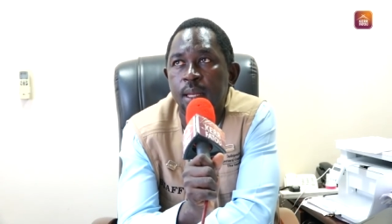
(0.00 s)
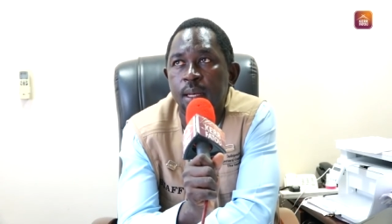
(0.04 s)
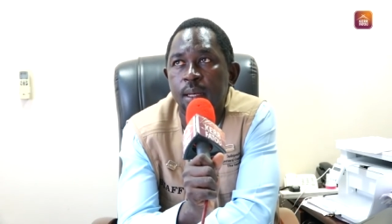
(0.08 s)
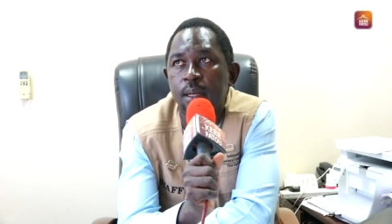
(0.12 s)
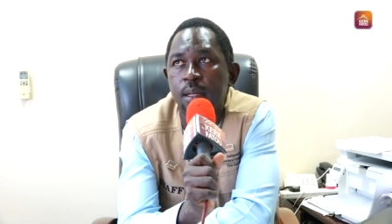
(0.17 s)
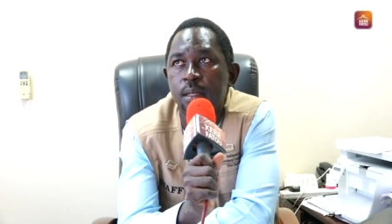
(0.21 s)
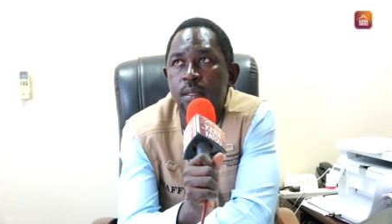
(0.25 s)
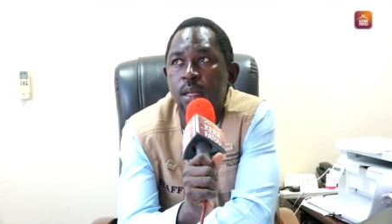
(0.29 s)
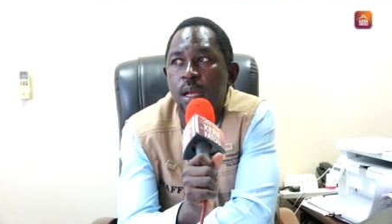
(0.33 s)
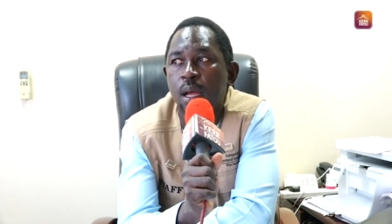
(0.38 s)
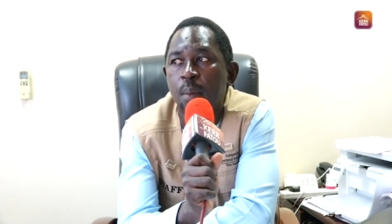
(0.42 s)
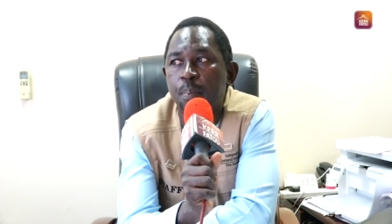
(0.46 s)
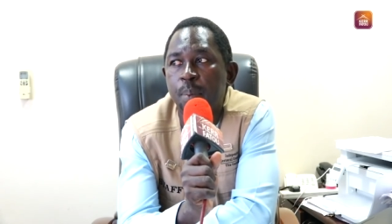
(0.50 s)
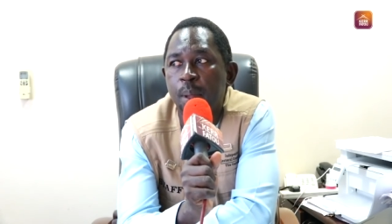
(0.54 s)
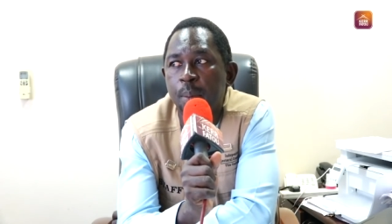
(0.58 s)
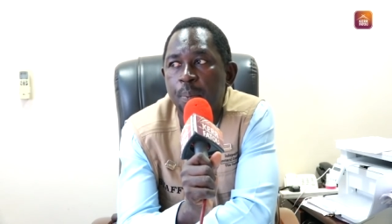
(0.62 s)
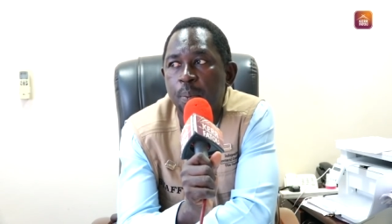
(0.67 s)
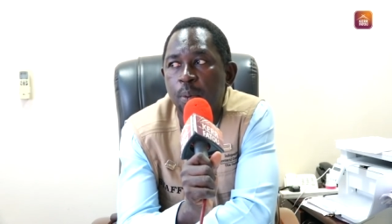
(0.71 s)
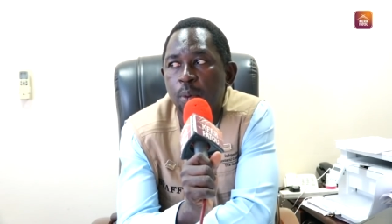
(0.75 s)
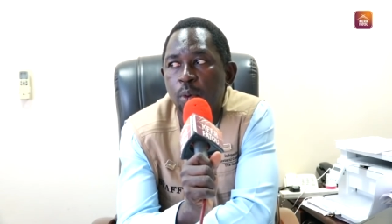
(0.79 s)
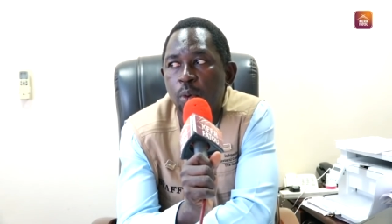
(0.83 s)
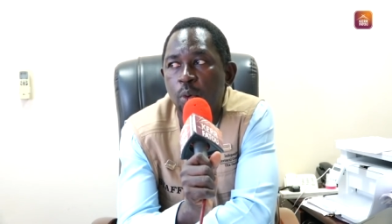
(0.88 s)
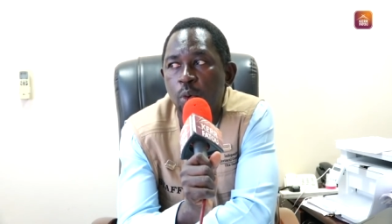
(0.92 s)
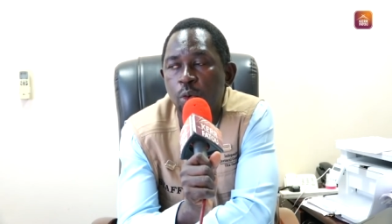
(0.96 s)
These are
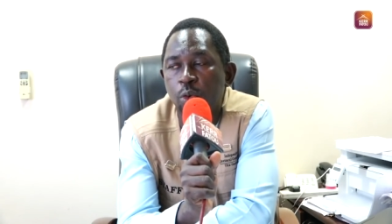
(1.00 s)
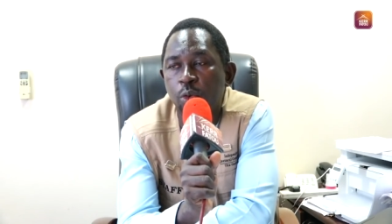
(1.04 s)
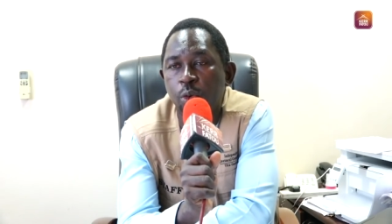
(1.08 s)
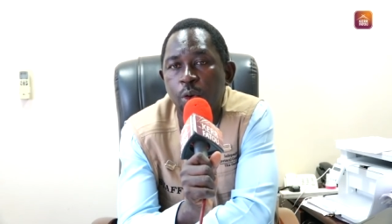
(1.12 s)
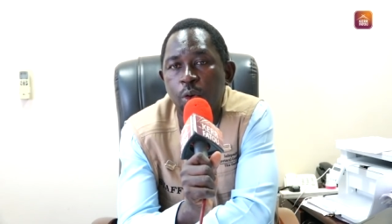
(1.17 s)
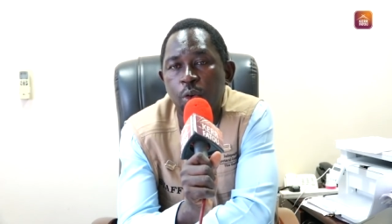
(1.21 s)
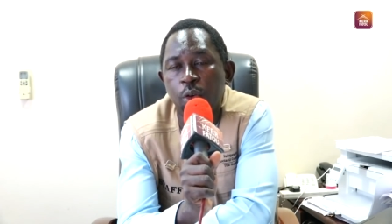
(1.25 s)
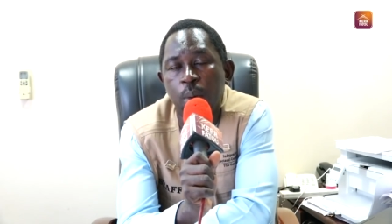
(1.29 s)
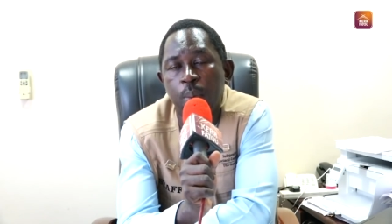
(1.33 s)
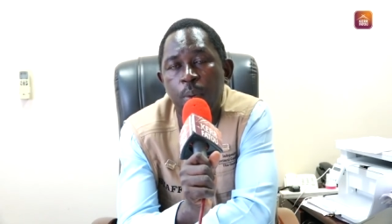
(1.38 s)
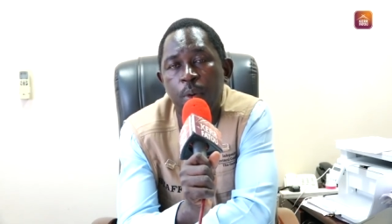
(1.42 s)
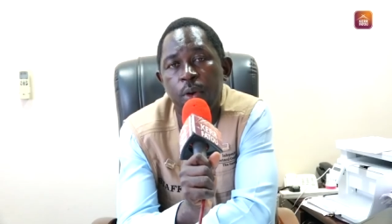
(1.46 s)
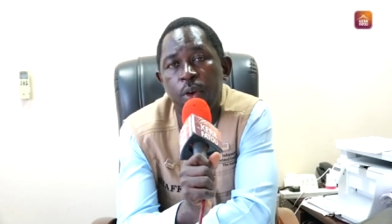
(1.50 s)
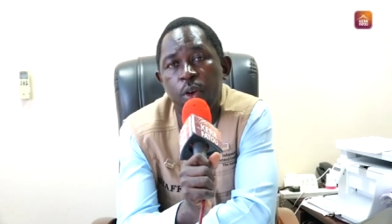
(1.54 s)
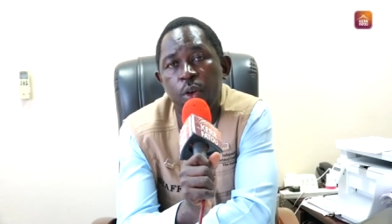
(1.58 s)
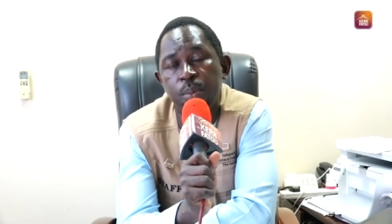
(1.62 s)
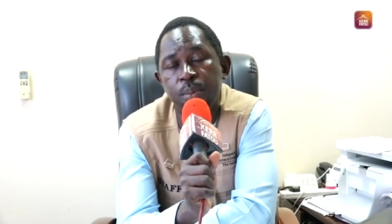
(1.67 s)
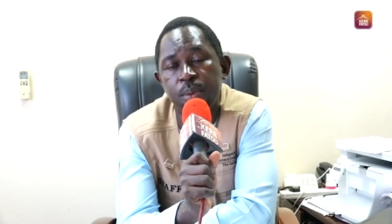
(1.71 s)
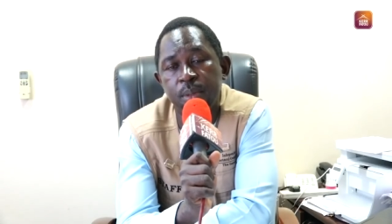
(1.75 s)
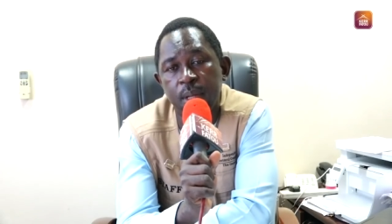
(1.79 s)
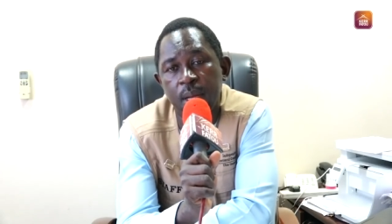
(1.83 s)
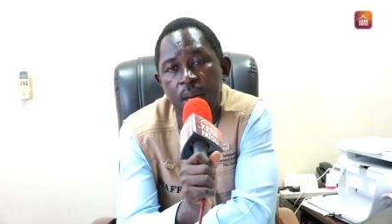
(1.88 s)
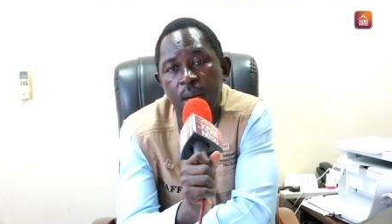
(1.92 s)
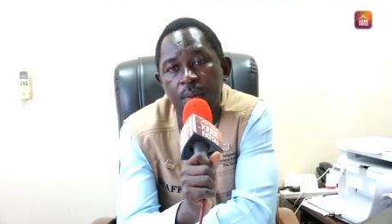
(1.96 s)
people who took it upon
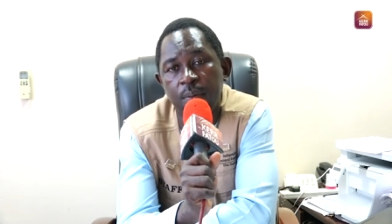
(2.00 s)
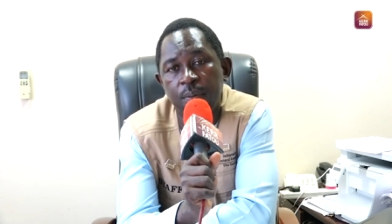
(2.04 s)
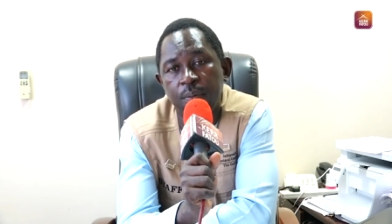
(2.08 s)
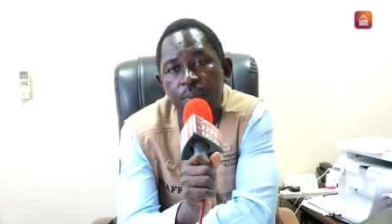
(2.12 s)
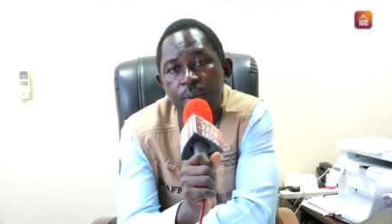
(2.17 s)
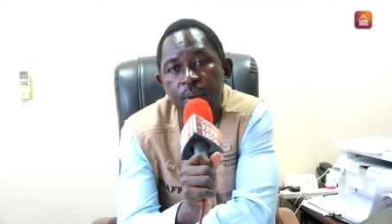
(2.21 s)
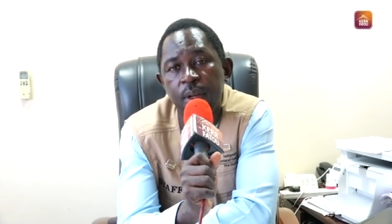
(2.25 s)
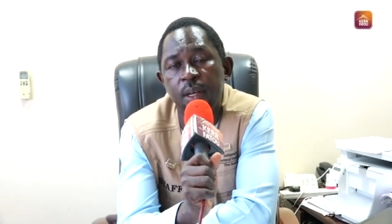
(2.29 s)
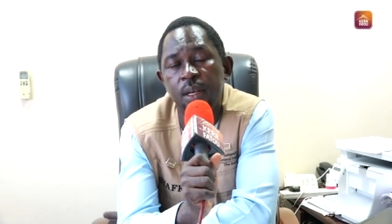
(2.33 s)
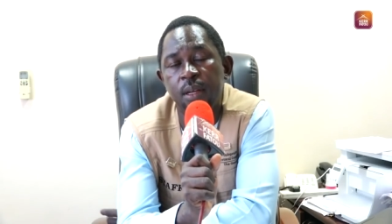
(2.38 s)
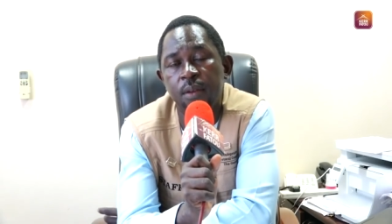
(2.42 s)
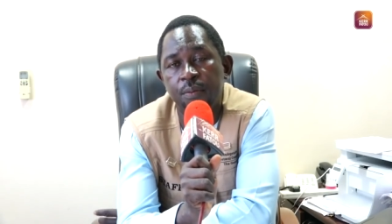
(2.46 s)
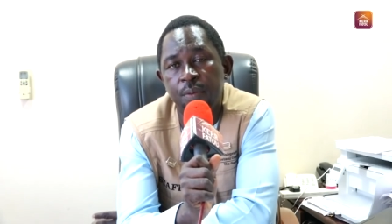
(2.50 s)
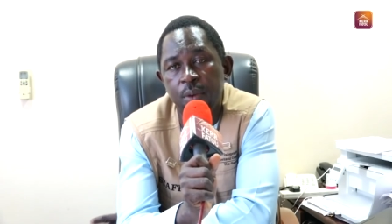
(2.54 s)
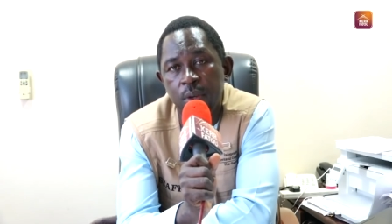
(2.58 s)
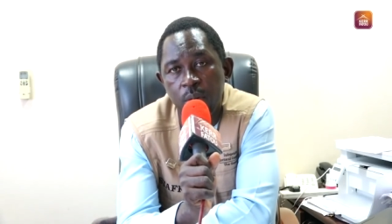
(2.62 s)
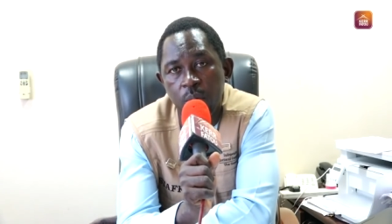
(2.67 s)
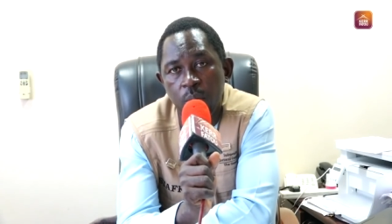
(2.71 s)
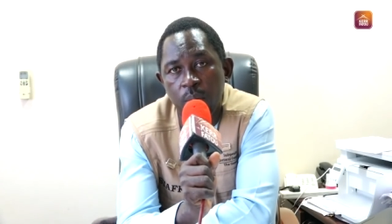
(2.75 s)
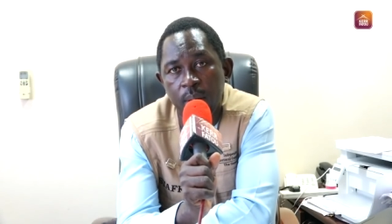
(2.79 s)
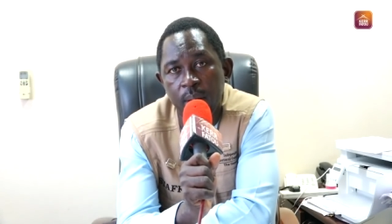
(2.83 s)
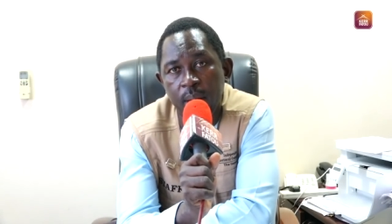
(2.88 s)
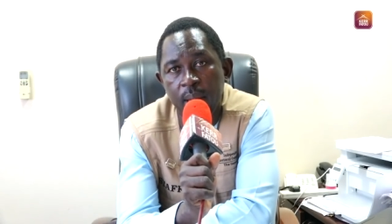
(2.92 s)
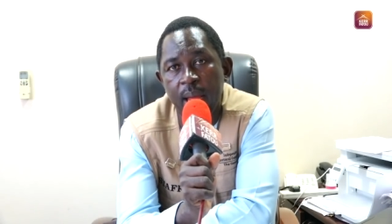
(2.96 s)
themselves
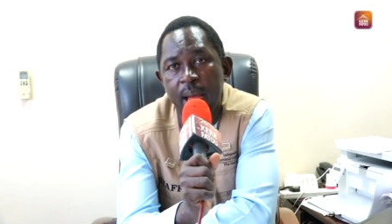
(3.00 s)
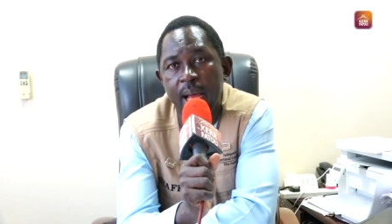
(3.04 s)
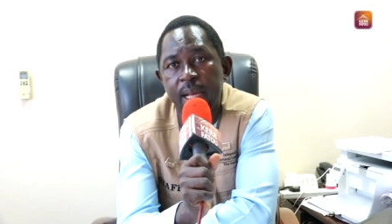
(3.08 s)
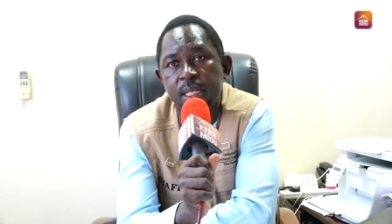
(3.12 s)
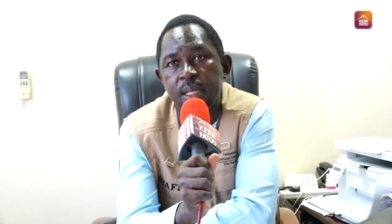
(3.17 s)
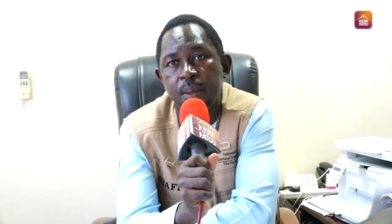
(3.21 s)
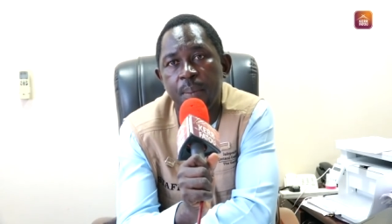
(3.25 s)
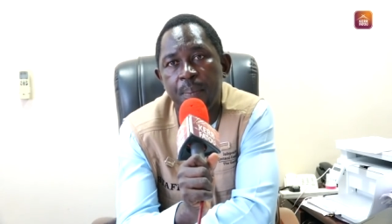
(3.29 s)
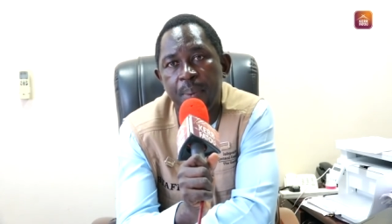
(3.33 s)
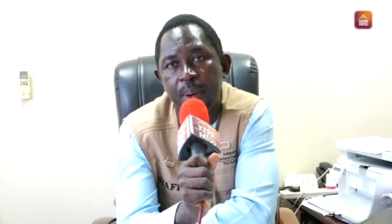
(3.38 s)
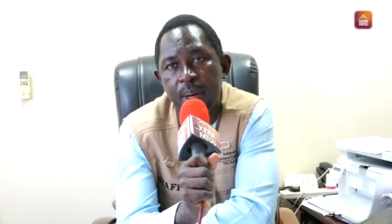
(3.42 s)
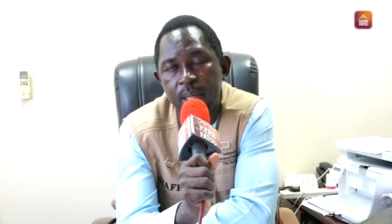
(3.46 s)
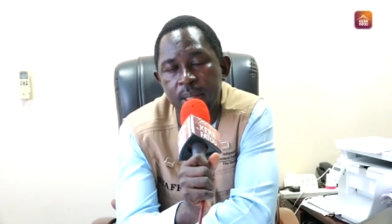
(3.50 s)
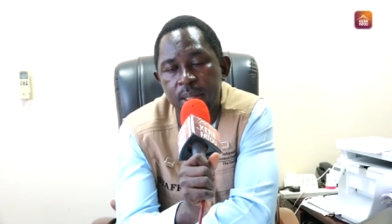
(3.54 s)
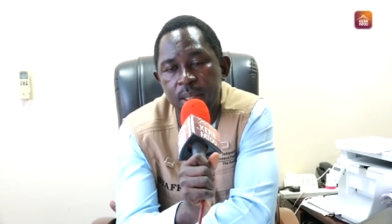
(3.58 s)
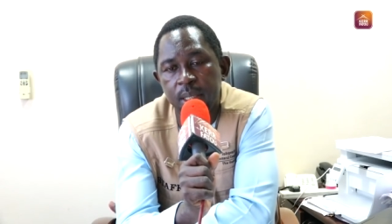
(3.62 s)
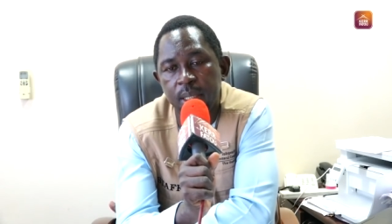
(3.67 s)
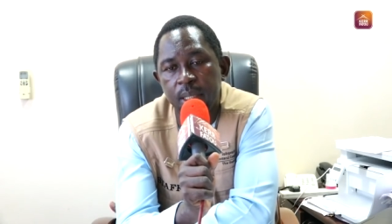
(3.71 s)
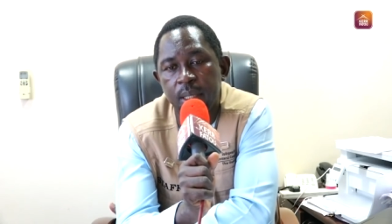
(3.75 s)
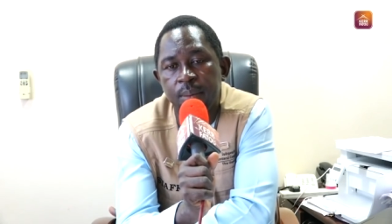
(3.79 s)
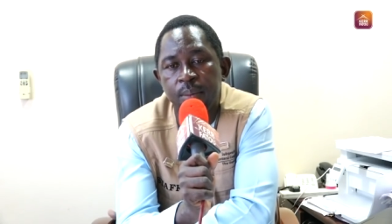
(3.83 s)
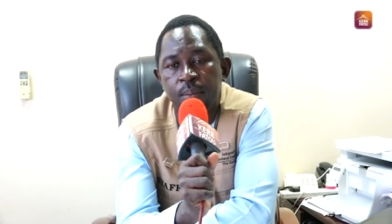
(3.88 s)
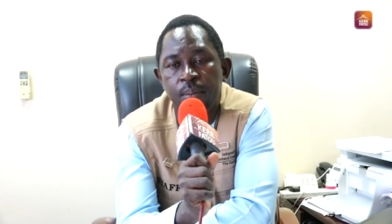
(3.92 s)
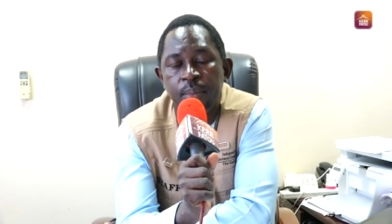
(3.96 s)
individually as a
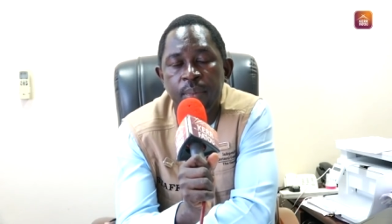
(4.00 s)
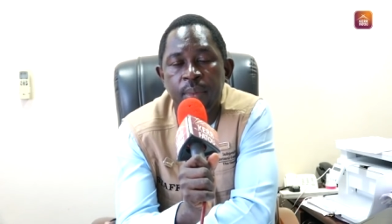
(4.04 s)
person